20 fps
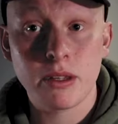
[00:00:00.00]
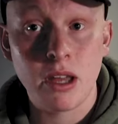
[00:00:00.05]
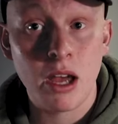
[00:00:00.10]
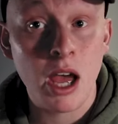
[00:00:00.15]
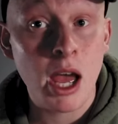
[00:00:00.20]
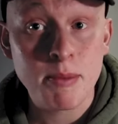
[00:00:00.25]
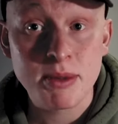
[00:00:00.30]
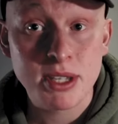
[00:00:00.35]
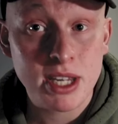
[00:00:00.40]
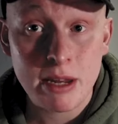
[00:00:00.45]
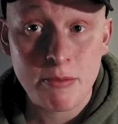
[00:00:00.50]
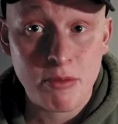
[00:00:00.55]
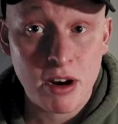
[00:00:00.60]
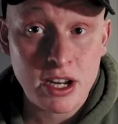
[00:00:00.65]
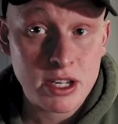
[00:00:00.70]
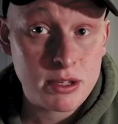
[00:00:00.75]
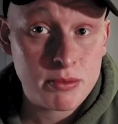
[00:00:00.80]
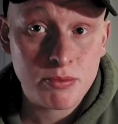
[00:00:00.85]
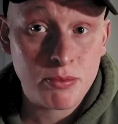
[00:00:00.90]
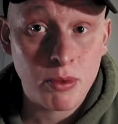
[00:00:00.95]
um, city
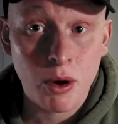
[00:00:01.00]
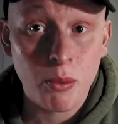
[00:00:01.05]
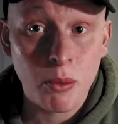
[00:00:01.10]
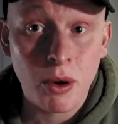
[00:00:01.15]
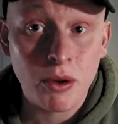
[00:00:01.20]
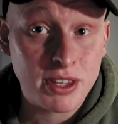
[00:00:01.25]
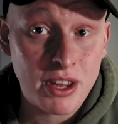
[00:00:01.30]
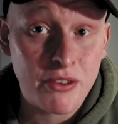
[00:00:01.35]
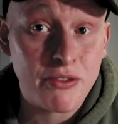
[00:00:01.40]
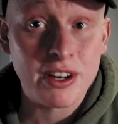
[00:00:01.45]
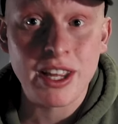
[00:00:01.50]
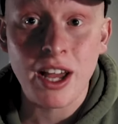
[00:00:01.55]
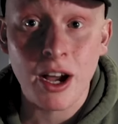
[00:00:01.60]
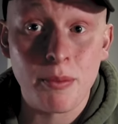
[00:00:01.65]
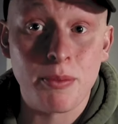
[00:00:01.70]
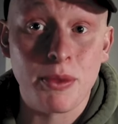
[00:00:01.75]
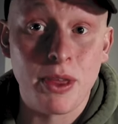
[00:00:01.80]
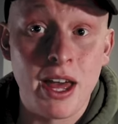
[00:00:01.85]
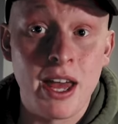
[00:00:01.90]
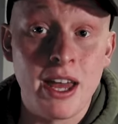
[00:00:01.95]
breaks. What, what, definitely
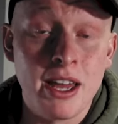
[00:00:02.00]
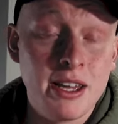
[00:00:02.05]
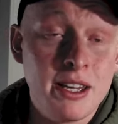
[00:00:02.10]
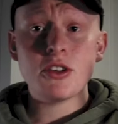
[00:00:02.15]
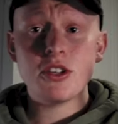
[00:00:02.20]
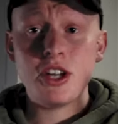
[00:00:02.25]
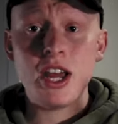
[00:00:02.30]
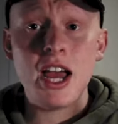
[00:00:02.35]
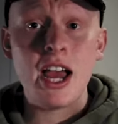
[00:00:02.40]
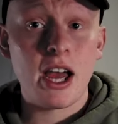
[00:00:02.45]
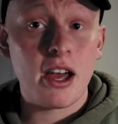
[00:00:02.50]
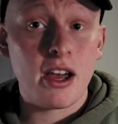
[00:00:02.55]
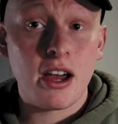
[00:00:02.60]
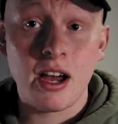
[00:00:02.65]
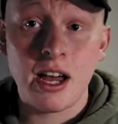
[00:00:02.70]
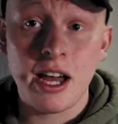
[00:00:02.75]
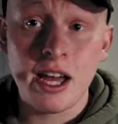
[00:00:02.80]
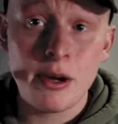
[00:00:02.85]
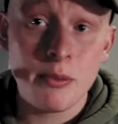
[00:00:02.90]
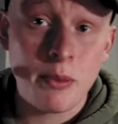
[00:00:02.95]
up there. So yeah,
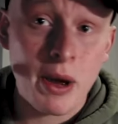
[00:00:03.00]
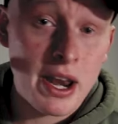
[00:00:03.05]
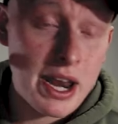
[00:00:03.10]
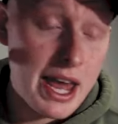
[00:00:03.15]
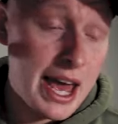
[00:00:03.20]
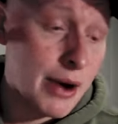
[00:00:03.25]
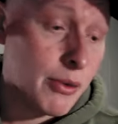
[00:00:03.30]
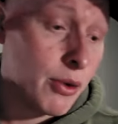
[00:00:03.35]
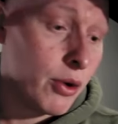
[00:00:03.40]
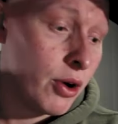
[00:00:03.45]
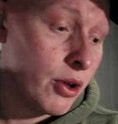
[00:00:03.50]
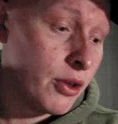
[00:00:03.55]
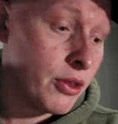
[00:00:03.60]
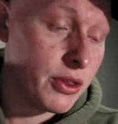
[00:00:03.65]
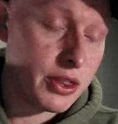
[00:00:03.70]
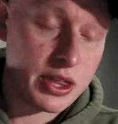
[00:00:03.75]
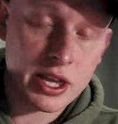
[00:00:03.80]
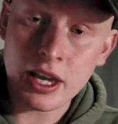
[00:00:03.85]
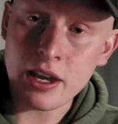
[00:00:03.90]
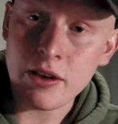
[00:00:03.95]
I went out
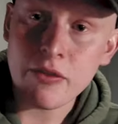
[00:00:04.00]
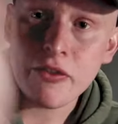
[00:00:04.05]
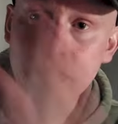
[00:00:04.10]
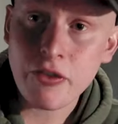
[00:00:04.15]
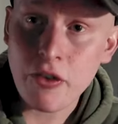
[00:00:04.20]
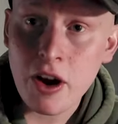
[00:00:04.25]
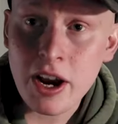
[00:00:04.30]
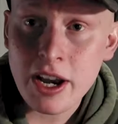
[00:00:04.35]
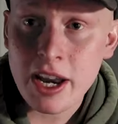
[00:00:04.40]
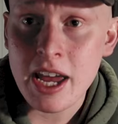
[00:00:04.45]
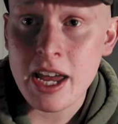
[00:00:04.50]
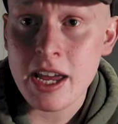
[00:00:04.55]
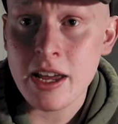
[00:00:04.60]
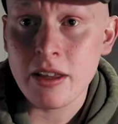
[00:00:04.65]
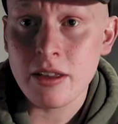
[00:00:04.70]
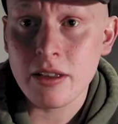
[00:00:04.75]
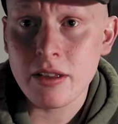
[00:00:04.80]
on the Friday,